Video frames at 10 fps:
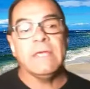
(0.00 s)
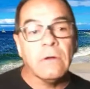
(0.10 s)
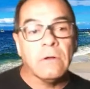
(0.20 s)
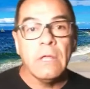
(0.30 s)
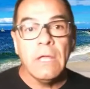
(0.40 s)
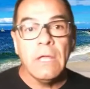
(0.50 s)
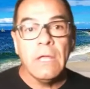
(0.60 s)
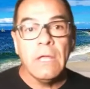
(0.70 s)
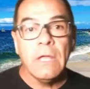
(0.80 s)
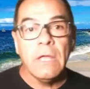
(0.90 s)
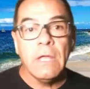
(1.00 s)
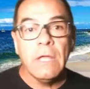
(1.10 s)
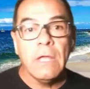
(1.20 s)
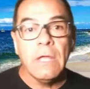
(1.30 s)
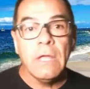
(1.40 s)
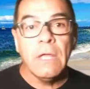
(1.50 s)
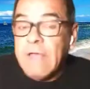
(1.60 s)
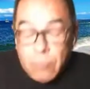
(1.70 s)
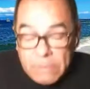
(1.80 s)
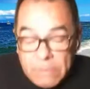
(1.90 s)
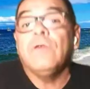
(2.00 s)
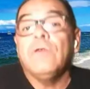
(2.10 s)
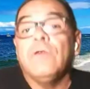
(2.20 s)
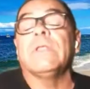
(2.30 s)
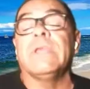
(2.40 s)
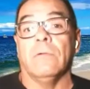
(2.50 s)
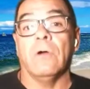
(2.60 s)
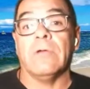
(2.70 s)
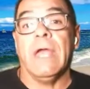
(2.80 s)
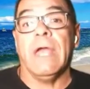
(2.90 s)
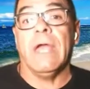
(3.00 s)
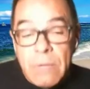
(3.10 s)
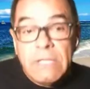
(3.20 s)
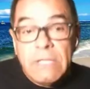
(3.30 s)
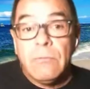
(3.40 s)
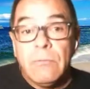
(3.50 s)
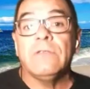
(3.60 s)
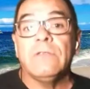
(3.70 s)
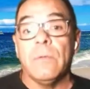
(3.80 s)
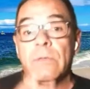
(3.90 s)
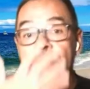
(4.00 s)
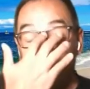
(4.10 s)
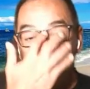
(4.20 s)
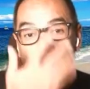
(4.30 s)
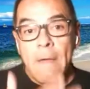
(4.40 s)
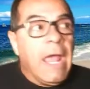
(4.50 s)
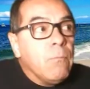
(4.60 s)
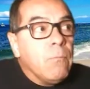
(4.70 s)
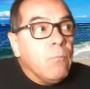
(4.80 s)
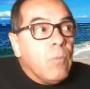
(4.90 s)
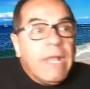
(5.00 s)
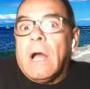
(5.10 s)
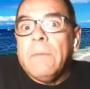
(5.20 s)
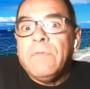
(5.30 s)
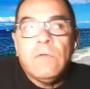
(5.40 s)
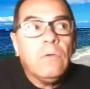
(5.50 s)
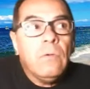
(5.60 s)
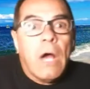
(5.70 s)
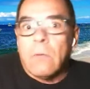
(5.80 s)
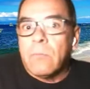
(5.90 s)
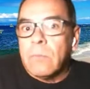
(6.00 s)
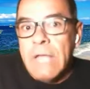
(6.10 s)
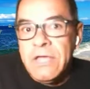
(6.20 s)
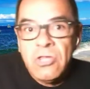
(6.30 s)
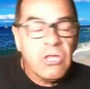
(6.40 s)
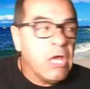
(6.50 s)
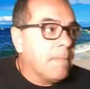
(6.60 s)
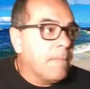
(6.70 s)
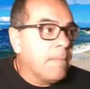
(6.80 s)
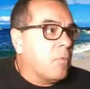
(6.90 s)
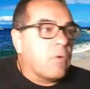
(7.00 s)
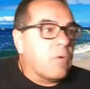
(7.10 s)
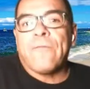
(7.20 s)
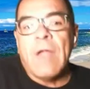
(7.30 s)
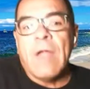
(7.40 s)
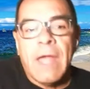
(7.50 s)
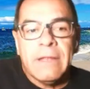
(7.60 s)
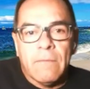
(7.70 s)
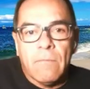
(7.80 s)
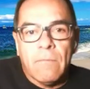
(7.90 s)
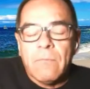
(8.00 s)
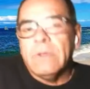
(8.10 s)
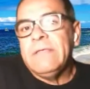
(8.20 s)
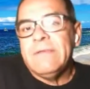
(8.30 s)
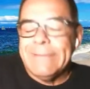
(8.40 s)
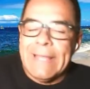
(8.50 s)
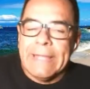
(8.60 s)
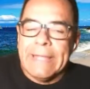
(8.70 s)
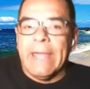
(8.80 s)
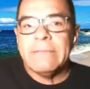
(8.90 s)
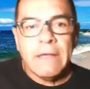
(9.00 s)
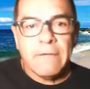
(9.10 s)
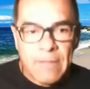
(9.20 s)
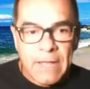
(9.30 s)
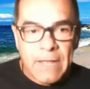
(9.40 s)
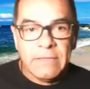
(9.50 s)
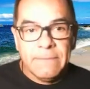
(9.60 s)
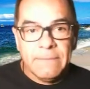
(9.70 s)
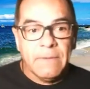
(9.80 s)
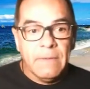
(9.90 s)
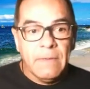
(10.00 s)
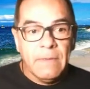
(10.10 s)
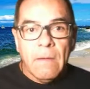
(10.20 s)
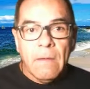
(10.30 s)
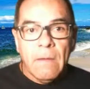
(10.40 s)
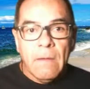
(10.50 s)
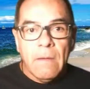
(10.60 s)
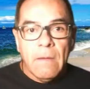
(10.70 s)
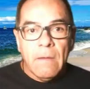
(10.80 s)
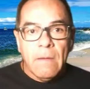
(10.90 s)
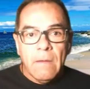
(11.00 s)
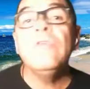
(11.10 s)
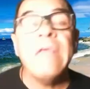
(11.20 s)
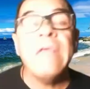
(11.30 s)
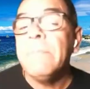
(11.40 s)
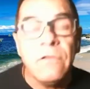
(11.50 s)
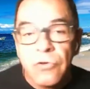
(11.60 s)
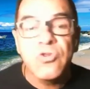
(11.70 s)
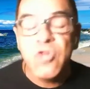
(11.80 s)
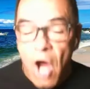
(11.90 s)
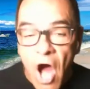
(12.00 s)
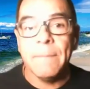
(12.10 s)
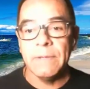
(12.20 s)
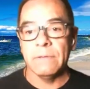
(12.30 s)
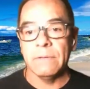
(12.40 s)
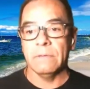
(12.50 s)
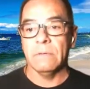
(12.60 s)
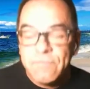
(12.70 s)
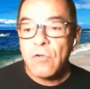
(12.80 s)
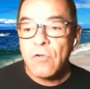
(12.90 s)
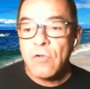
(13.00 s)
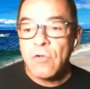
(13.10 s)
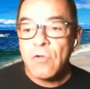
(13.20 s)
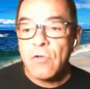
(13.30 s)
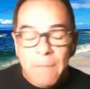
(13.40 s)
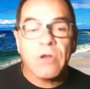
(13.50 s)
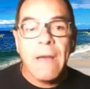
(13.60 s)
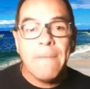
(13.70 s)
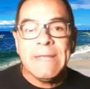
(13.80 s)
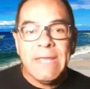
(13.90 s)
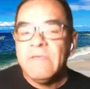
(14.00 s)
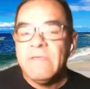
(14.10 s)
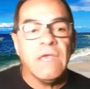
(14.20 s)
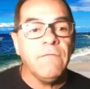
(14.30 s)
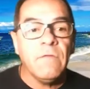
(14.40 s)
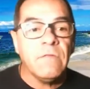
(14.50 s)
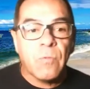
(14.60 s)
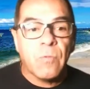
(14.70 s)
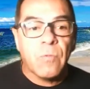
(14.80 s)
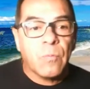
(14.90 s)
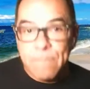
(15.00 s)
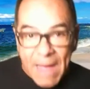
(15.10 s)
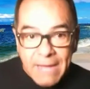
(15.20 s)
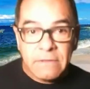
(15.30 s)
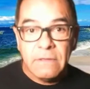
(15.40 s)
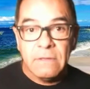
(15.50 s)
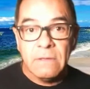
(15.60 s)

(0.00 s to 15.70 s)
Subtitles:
deal. And honestly, I really do believe you, okay? I really, really do believe you. And when it comes to a relationship or a friend, right, we're easy to like, yeah, take a flying leap. Why don't you do the same thing to your job? If your job, your company isn't giving the respect,